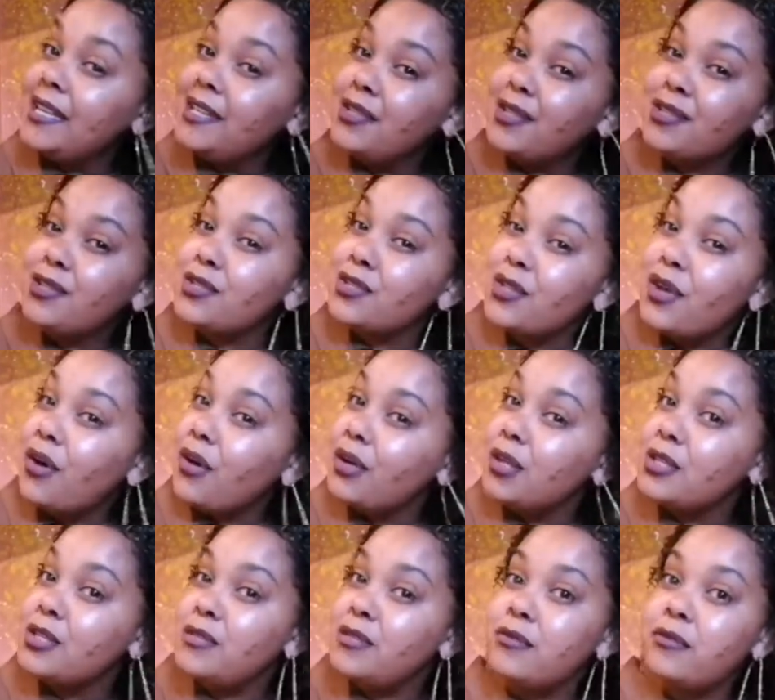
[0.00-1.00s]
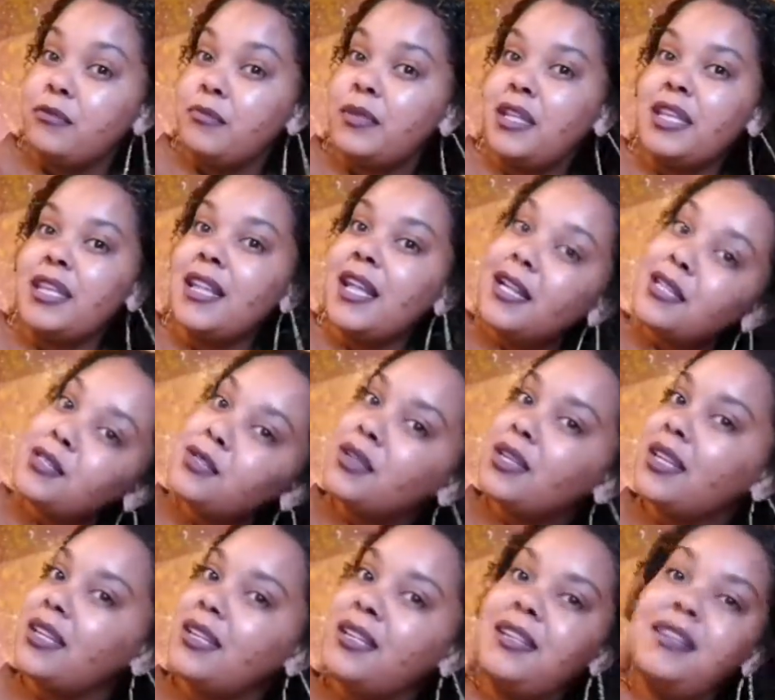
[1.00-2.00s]
under the stars, for me, that's
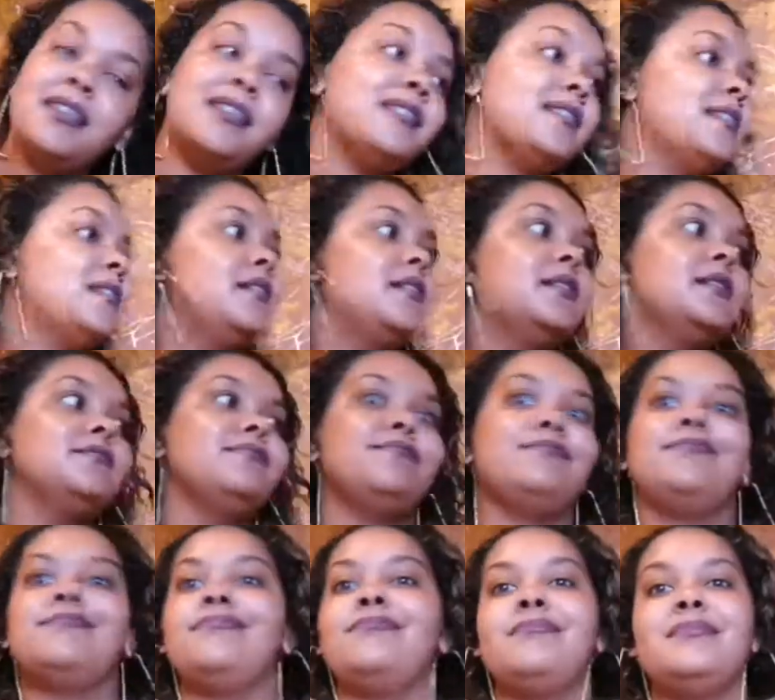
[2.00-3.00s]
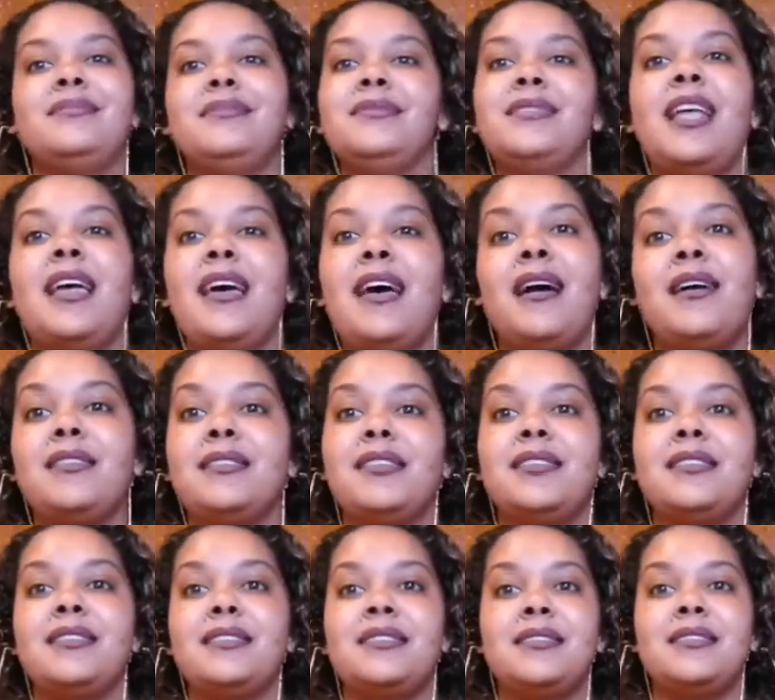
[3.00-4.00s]
already a hell
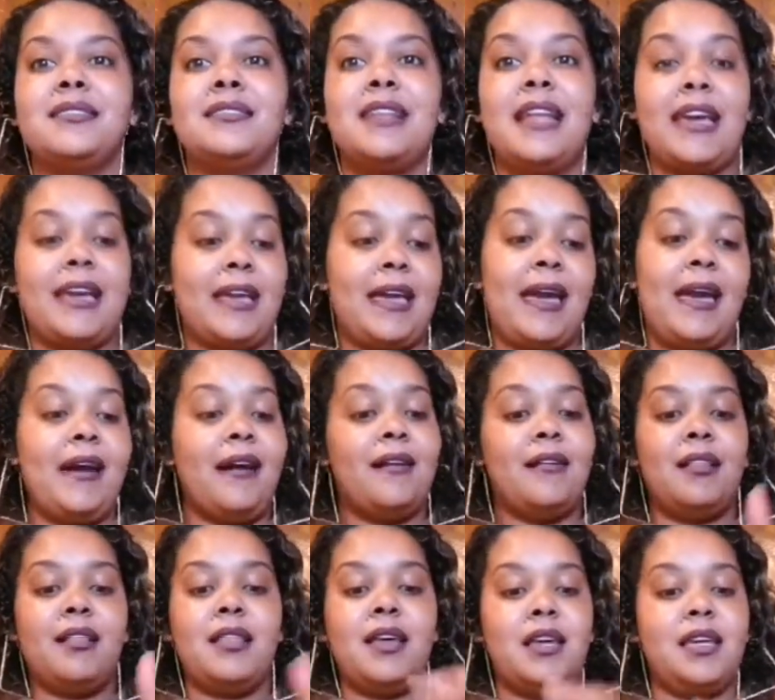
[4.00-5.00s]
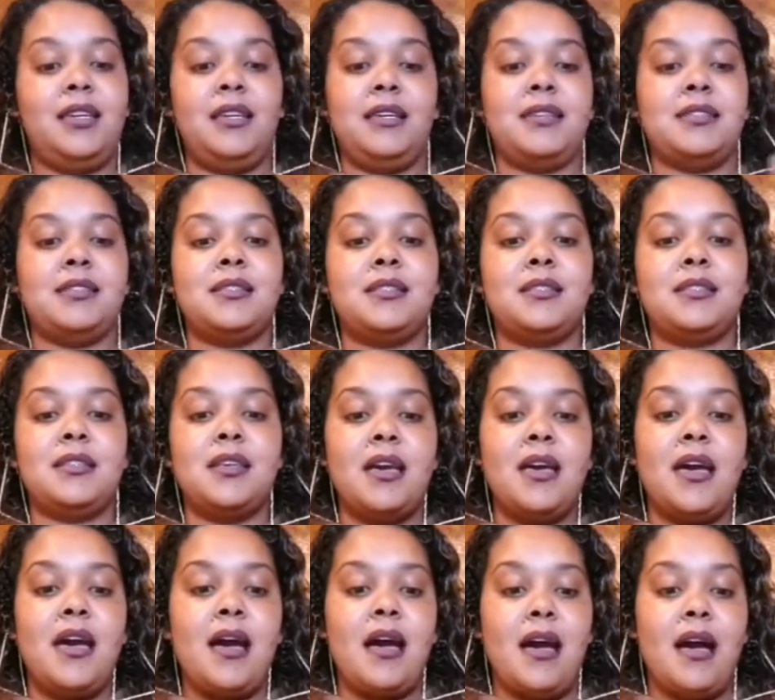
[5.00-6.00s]
yes. Like, hell yes.
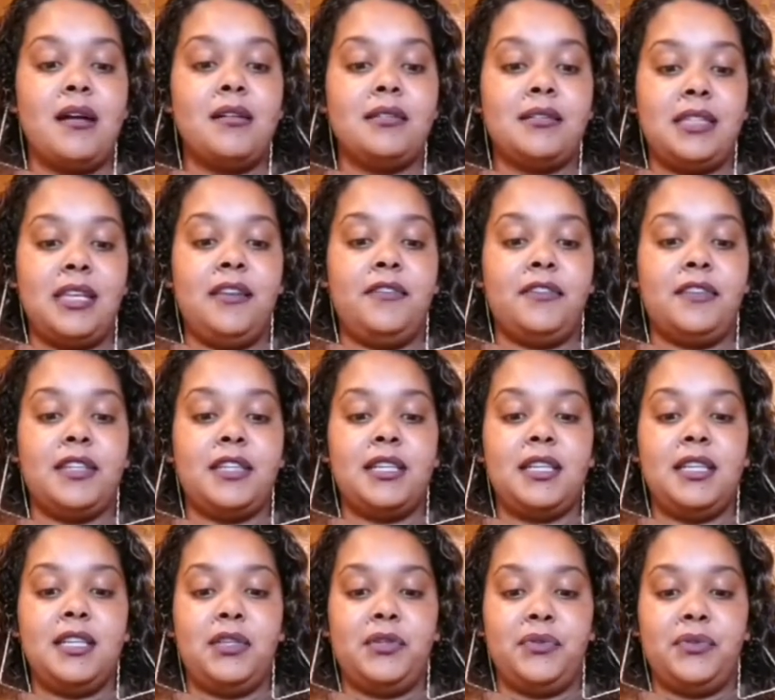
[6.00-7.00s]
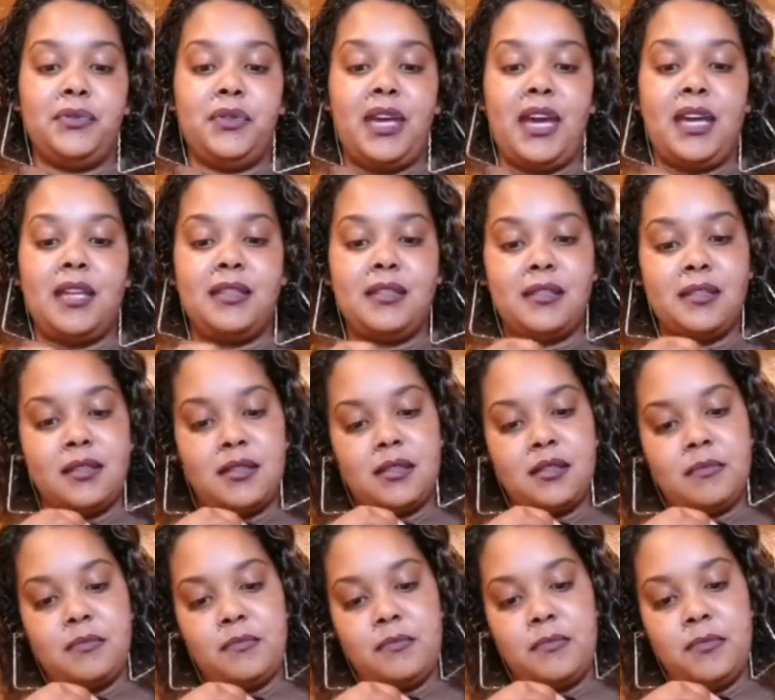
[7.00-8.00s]
I'll definitely do that.
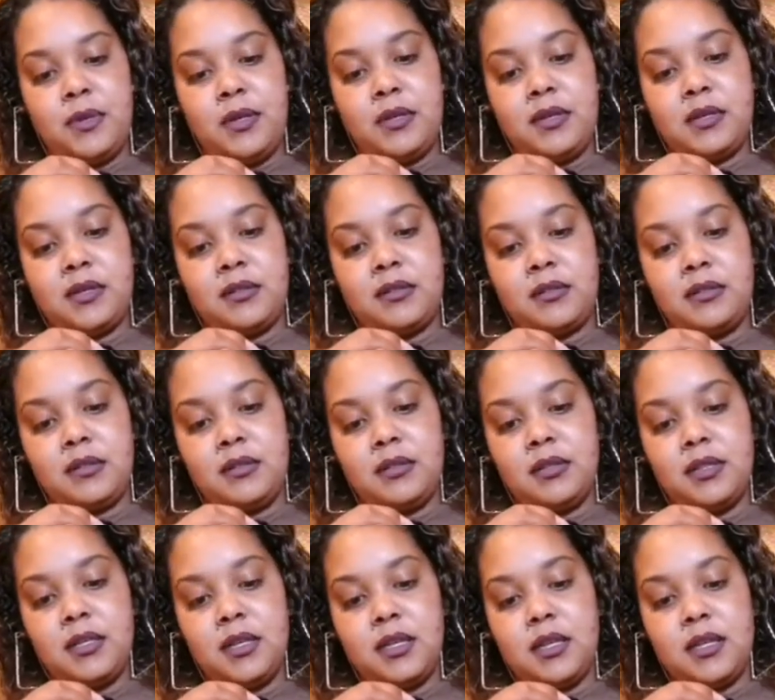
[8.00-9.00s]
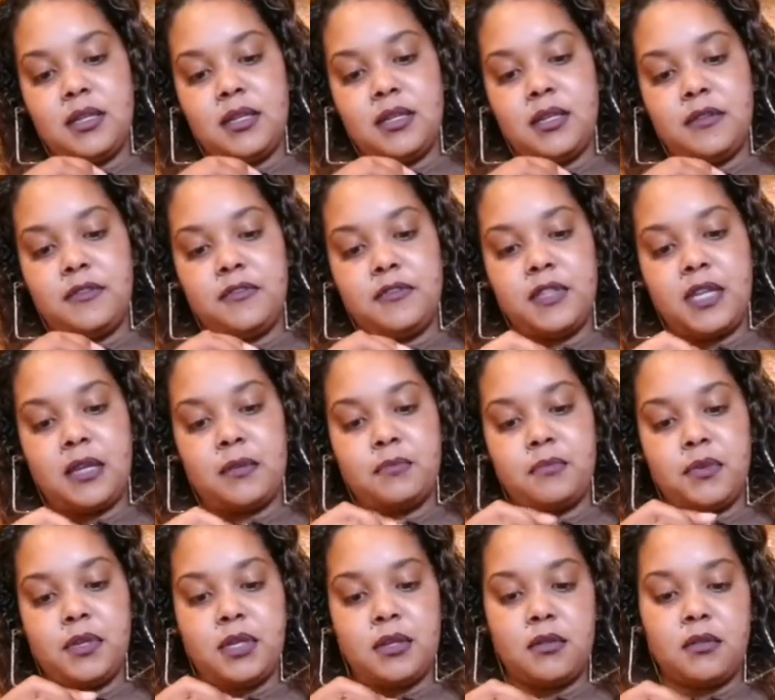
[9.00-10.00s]
Peel, lift
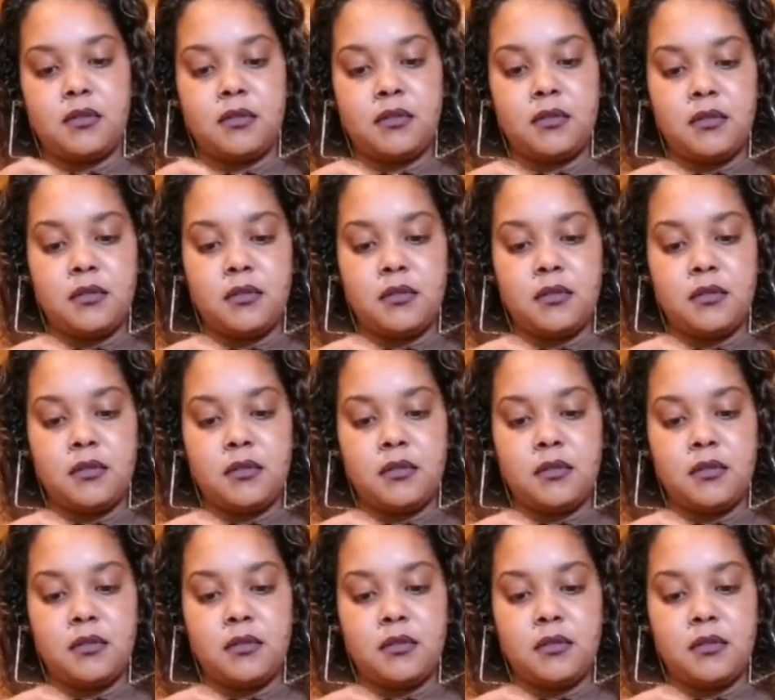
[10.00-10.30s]
and peel.